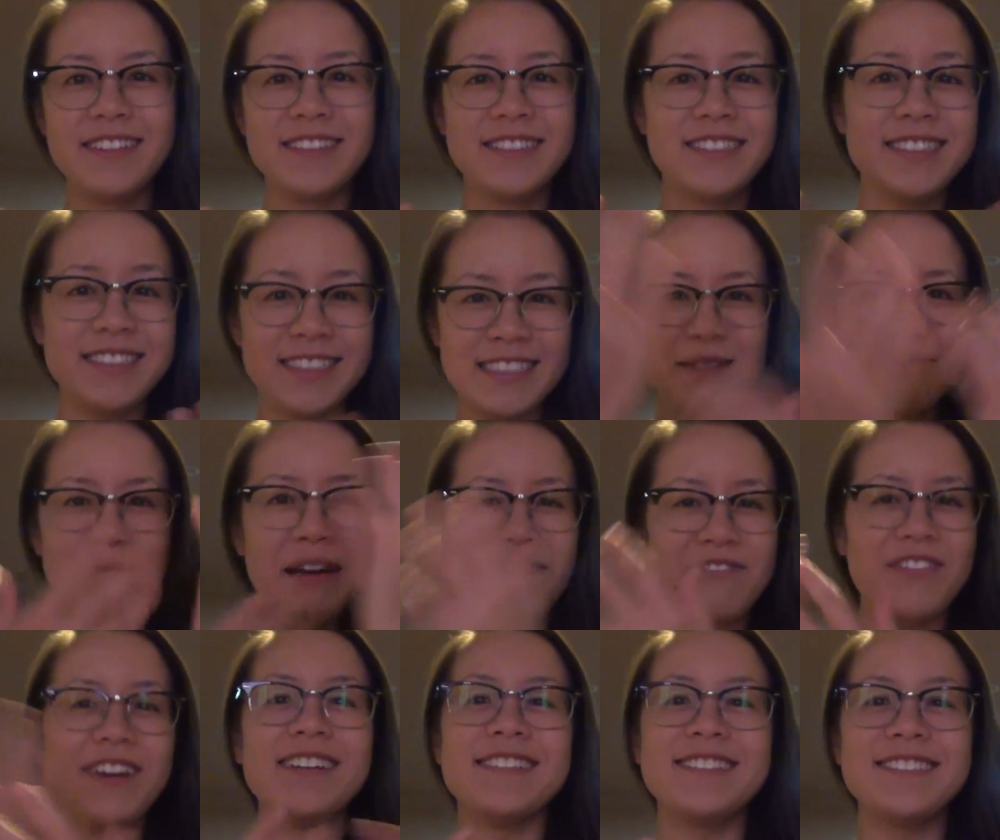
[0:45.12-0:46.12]
She's seen my
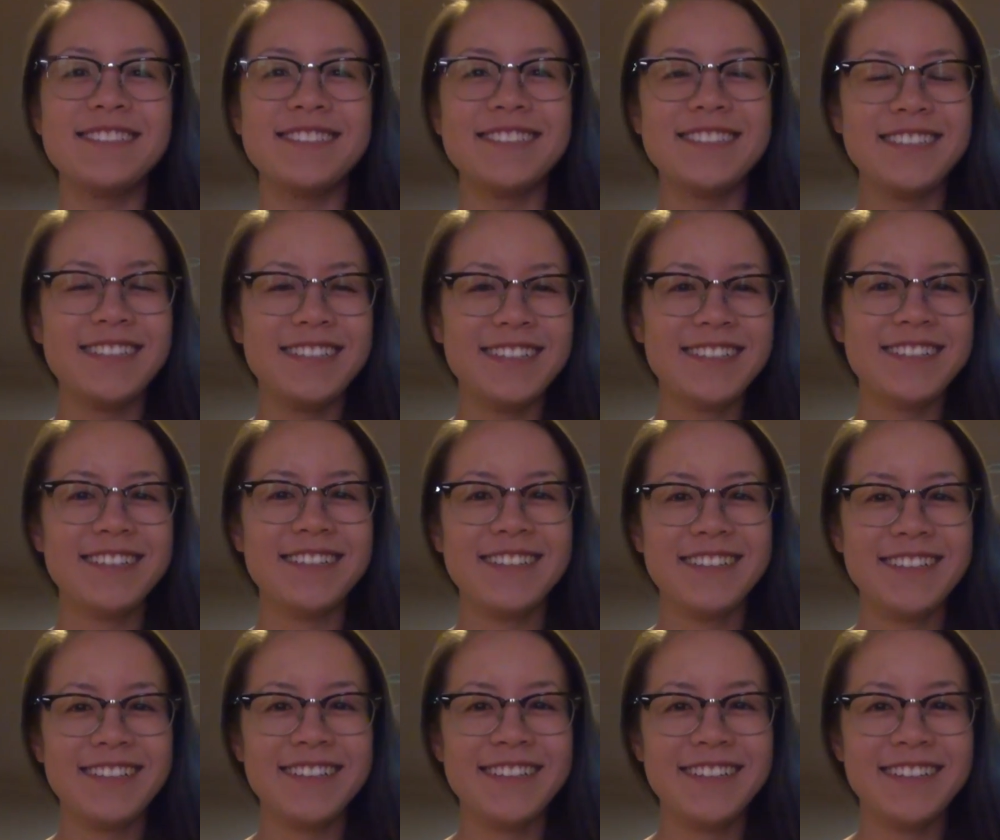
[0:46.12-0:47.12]
face.
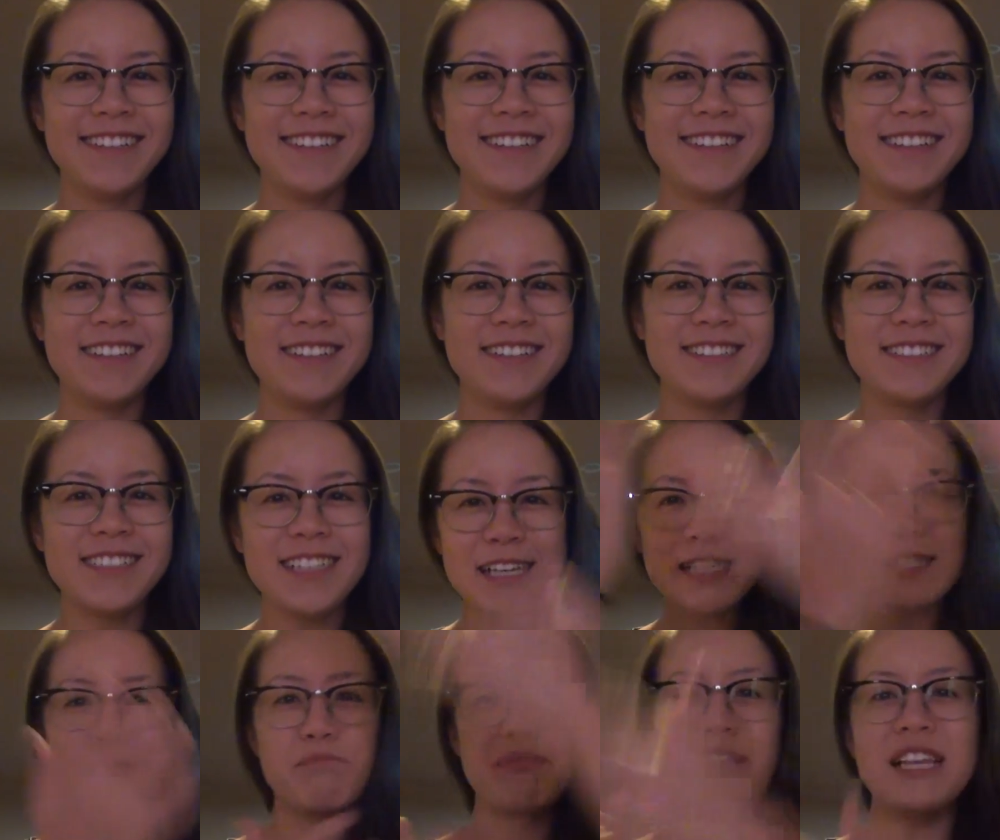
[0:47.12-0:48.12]
She
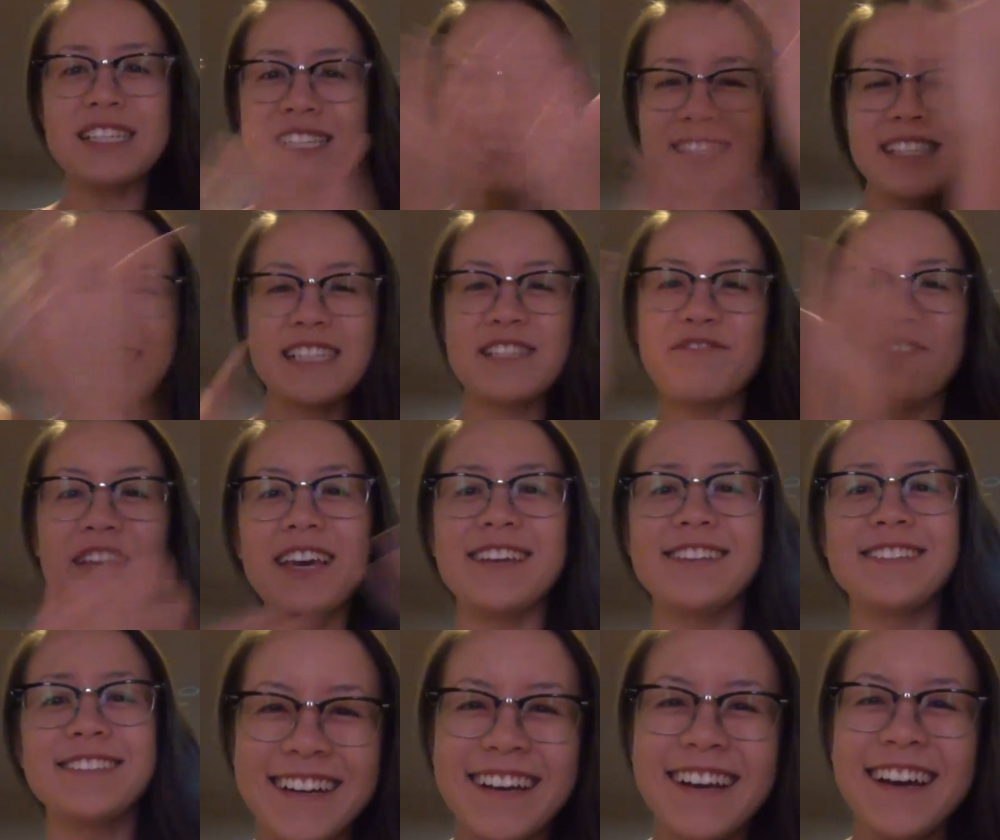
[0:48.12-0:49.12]
has blessed this
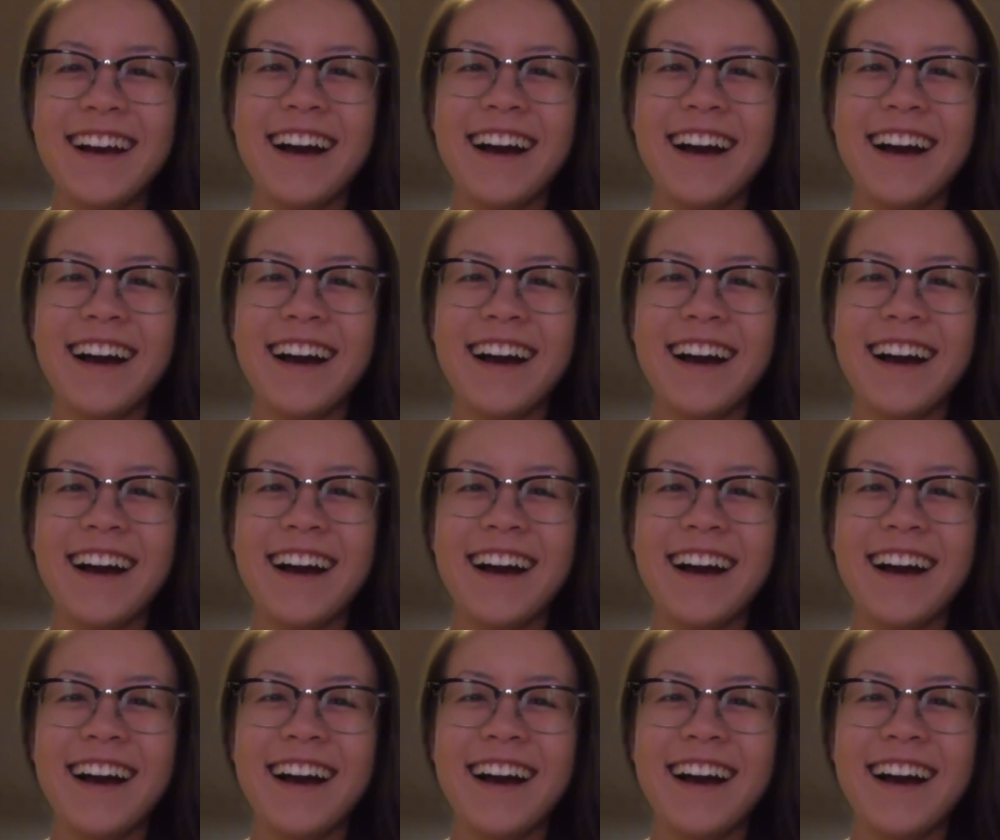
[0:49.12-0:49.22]
face.